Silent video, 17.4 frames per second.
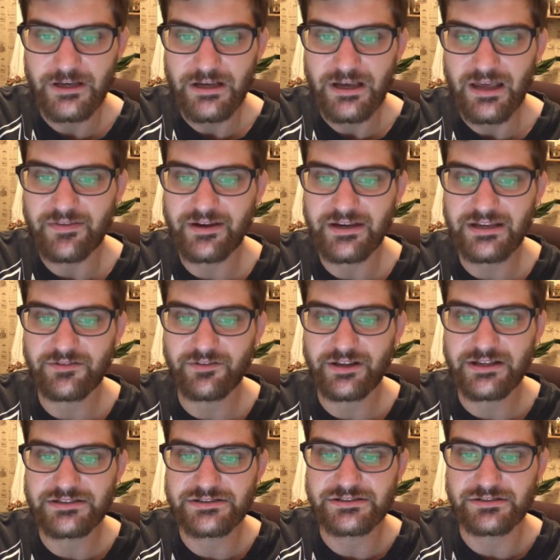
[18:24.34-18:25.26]

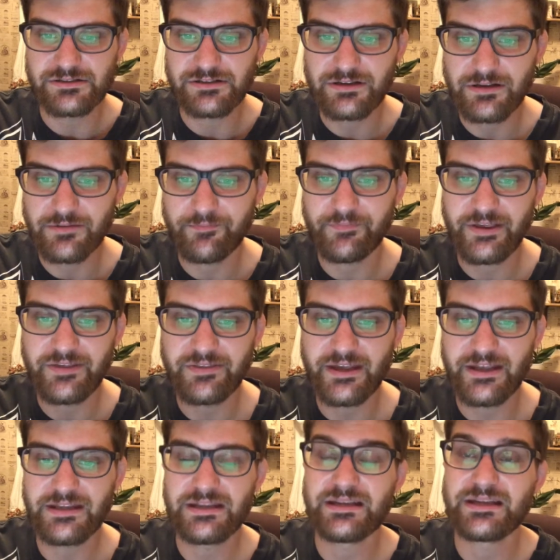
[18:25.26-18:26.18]
And
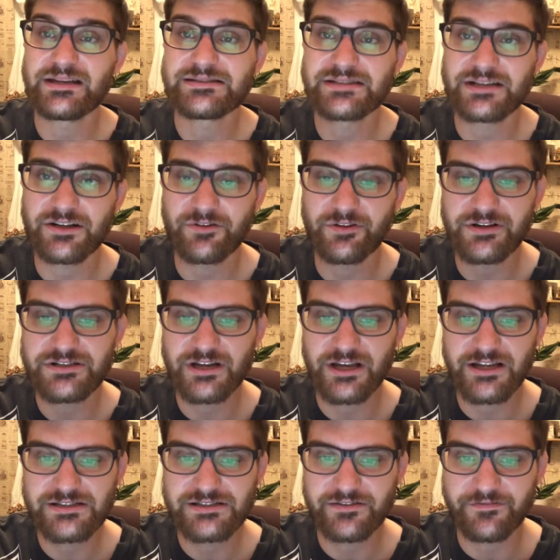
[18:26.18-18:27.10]
then he gets the clinch
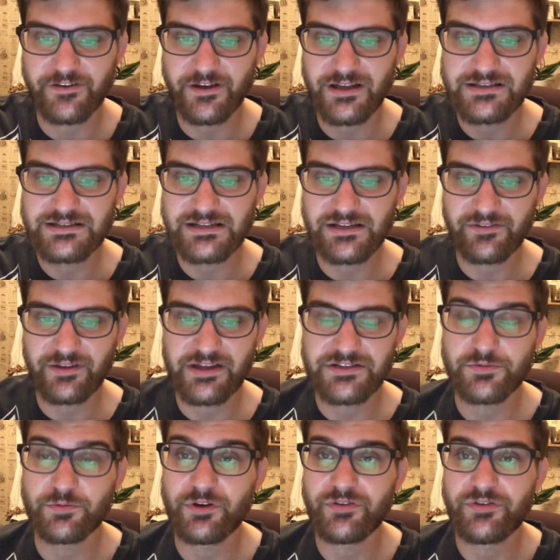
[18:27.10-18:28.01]
against the fence, and he
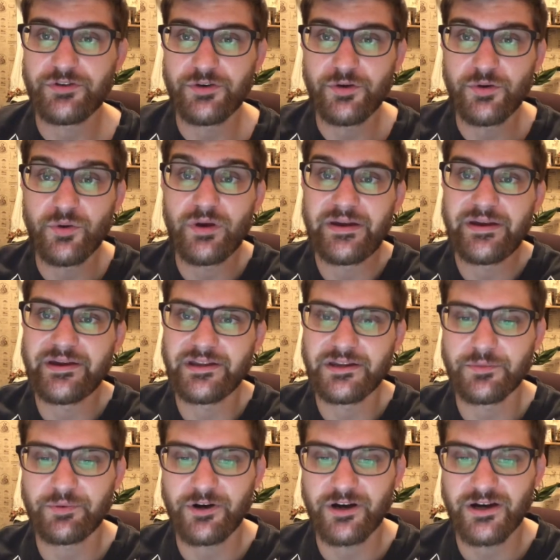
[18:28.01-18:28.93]
lands a 1-2 in
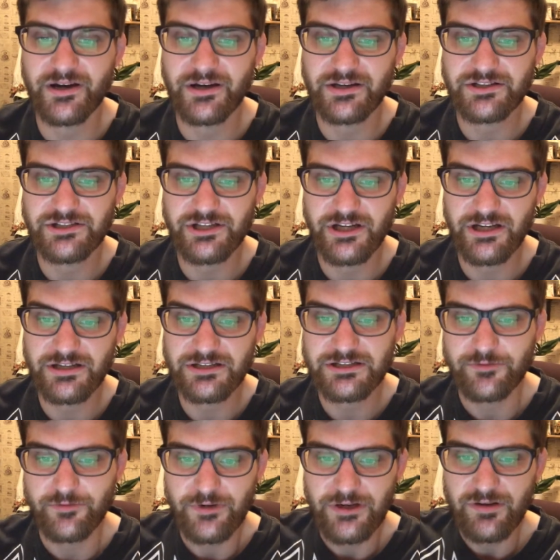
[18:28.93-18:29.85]
the pocket
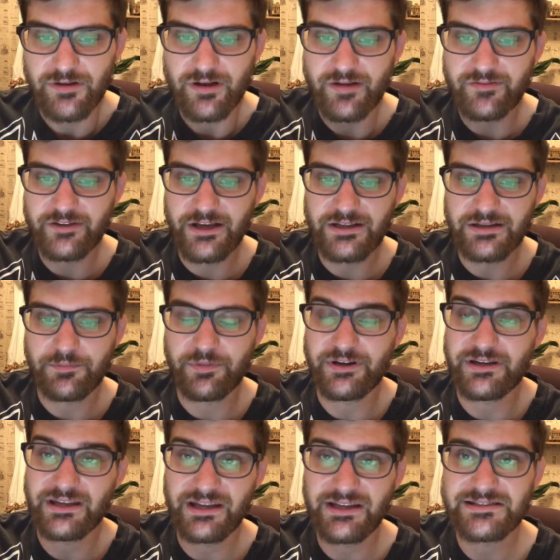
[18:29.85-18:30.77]
exchange,
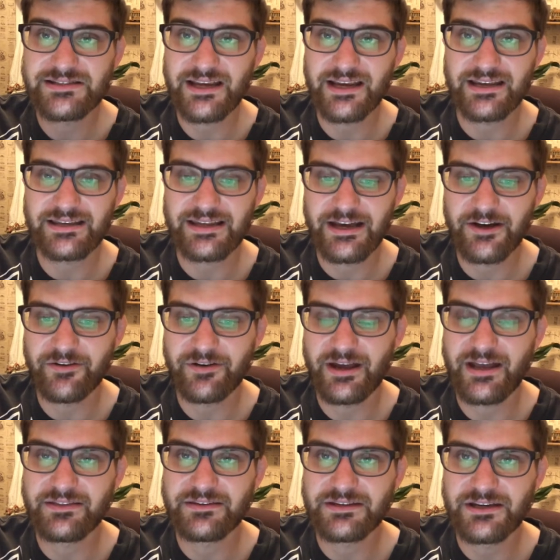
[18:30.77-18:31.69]
but he gets taken down
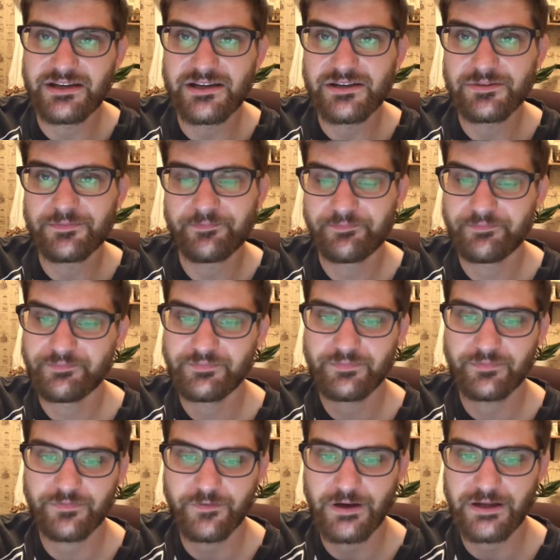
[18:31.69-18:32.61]
at the end
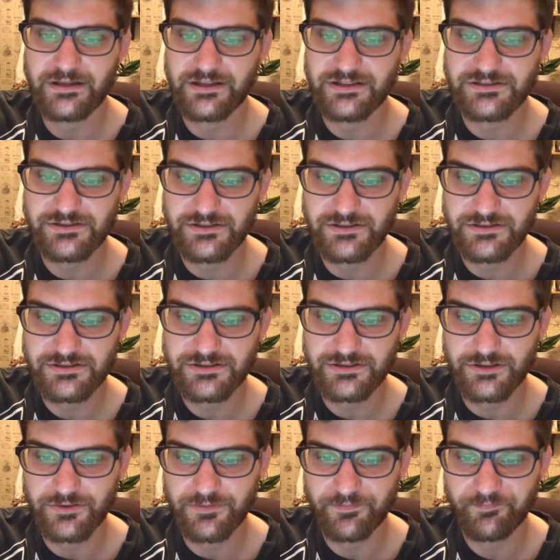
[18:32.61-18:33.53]
by Dustin.
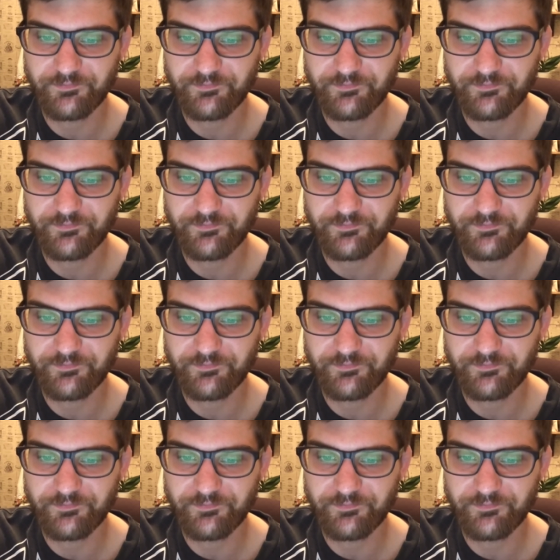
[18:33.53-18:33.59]
So,